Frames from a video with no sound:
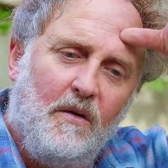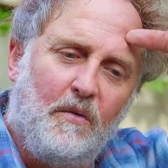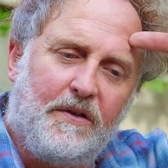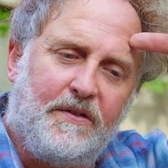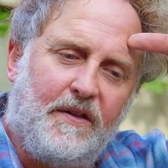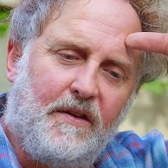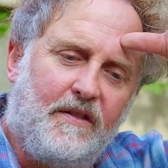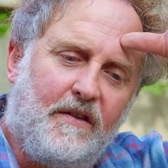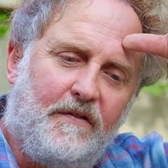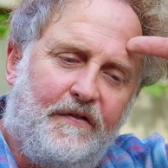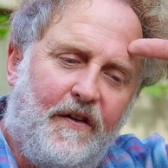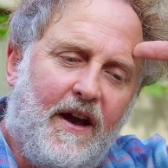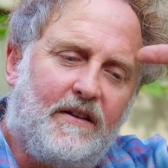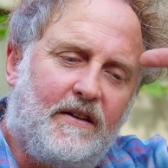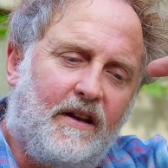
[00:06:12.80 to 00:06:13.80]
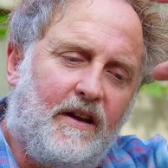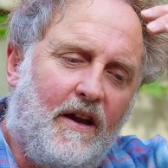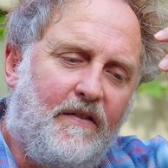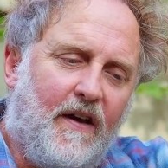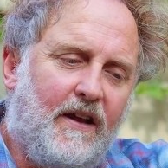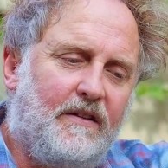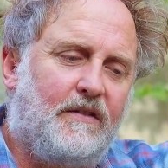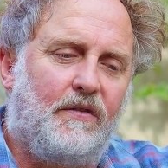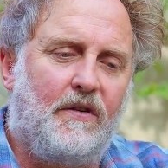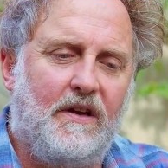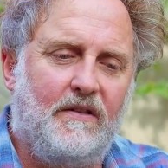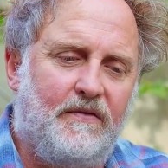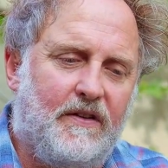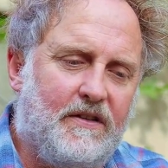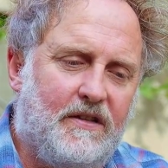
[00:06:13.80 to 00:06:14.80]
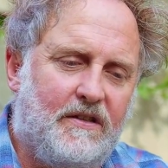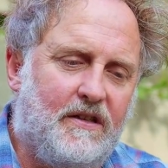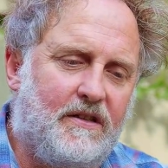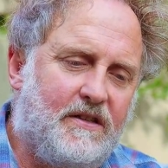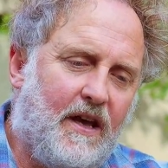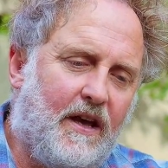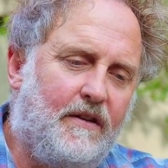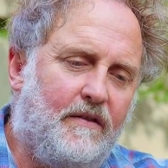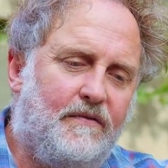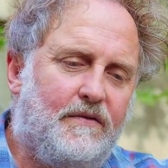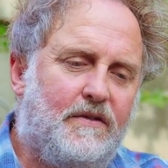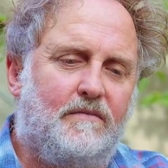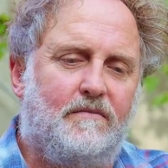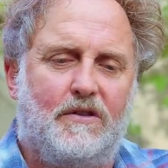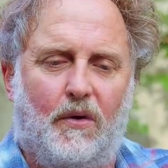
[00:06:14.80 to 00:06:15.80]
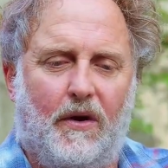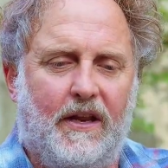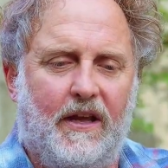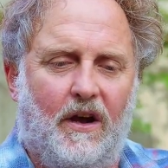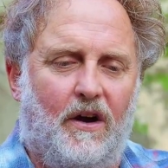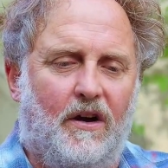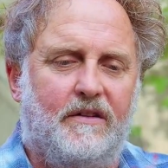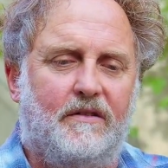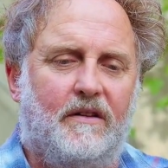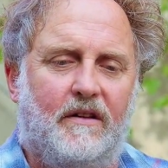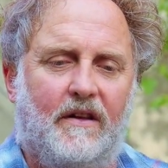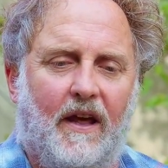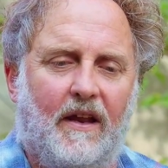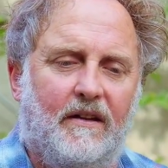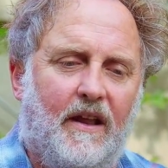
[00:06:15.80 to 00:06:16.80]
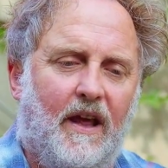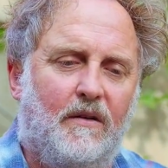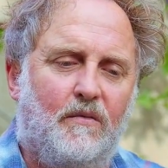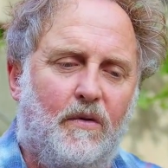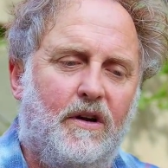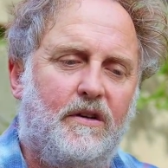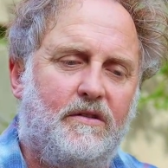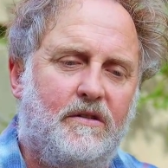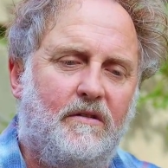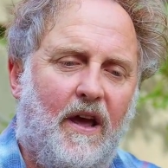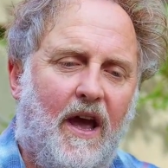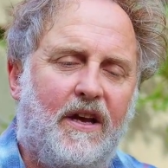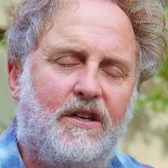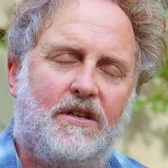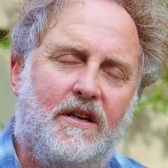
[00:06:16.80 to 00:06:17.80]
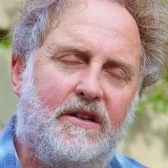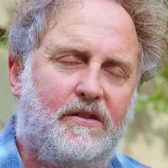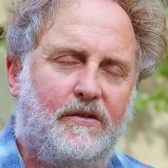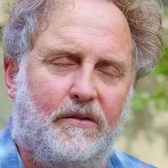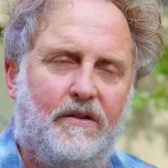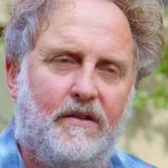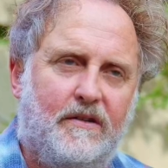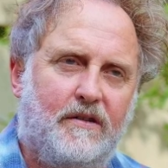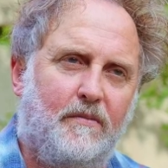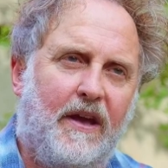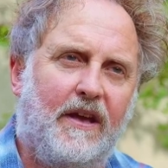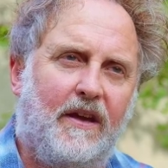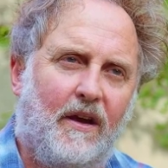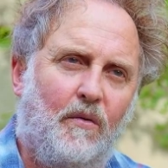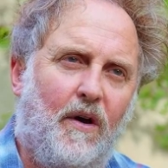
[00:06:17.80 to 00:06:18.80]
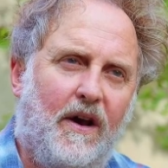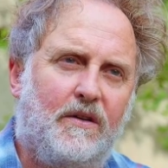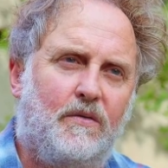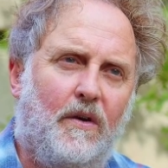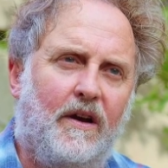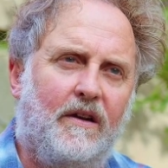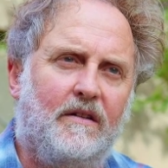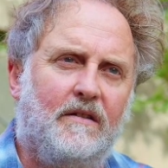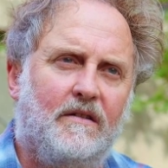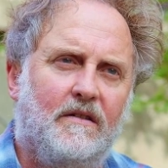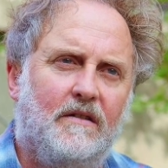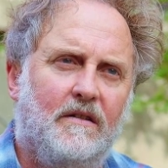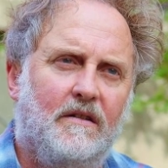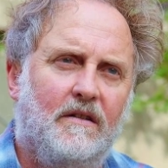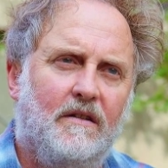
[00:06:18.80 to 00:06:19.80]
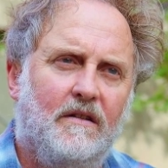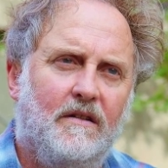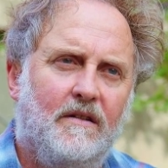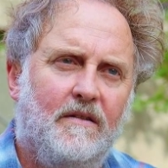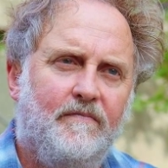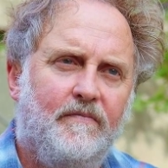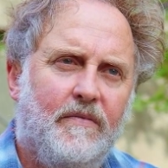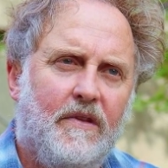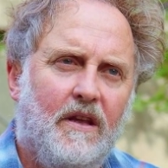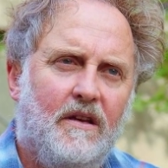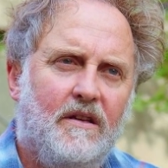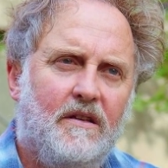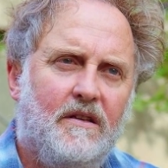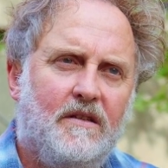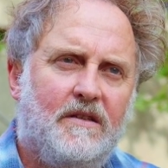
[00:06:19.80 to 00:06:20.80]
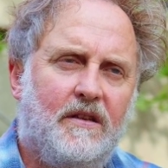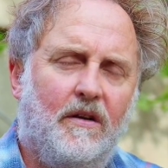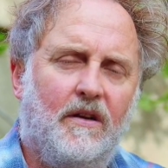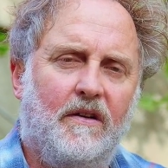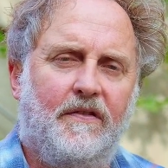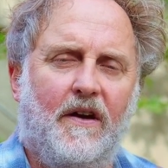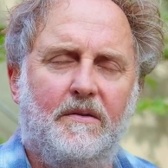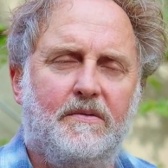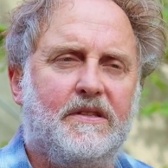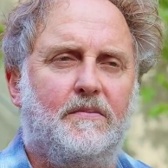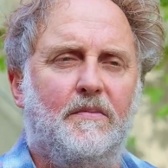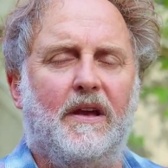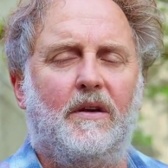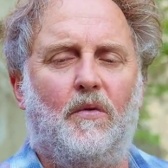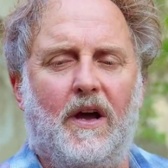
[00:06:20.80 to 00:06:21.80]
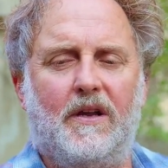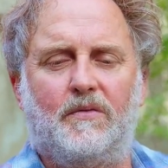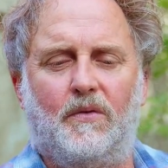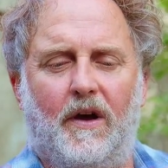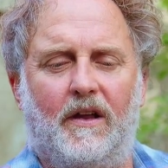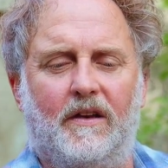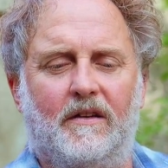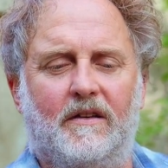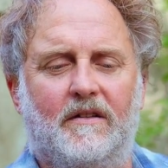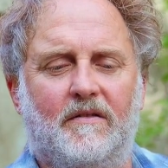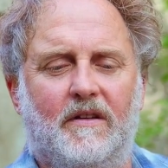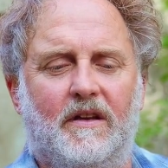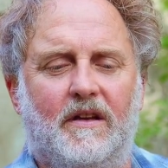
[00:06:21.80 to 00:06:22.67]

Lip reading: with the fact that I've had 3 vintages out of 20 odd that were actually suited to making white wine. So if I was to make white wine